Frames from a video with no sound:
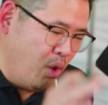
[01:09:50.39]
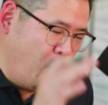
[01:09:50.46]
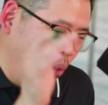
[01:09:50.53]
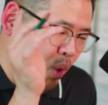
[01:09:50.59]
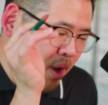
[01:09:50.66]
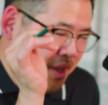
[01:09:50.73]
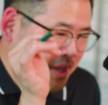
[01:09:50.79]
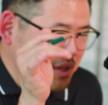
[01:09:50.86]

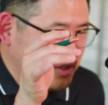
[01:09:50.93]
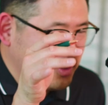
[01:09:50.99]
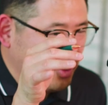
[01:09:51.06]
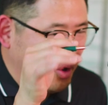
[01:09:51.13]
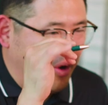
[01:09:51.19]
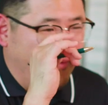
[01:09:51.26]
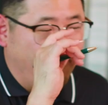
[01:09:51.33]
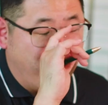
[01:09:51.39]
what is
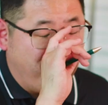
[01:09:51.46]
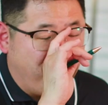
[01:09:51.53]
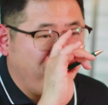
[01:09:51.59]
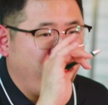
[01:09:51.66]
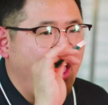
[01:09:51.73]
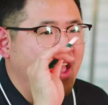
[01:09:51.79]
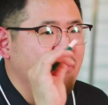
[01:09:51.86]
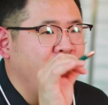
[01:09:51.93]
your
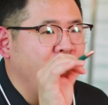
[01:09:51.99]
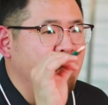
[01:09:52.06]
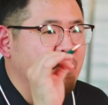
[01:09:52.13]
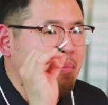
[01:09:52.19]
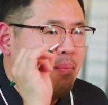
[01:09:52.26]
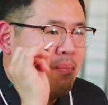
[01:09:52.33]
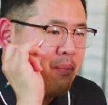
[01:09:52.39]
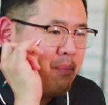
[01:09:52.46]
favorite
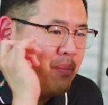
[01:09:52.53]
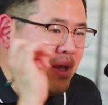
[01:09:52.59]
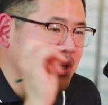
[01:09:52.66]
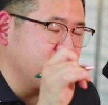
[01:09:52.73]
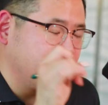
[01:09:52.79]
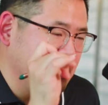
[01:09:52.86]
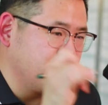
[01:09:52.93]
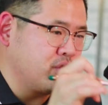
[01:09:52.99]

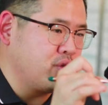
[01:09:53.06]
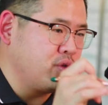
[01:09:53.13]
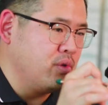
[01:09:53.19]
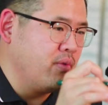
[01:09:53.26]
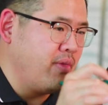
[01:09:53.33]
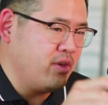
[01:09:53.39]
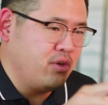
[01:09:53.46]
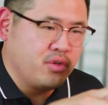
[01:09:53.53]
business
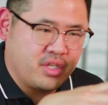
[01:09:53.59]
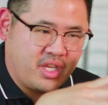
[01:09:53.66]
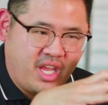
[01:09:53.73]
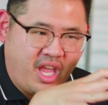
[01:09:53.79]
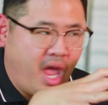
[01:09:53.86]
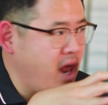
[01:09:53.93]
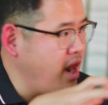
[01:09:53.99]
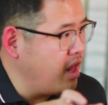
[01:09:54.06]
tool that you just
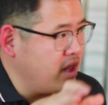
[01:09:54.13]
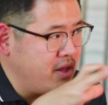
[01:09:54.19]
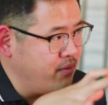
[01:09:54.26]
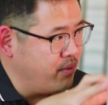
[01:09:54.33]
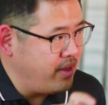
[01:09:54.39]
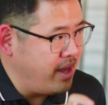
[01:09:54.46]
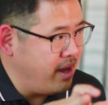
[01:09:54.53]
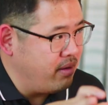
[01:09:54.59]
cannot live
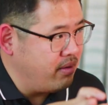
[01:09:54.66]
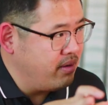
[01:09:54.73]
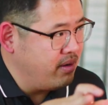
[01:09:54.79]
without?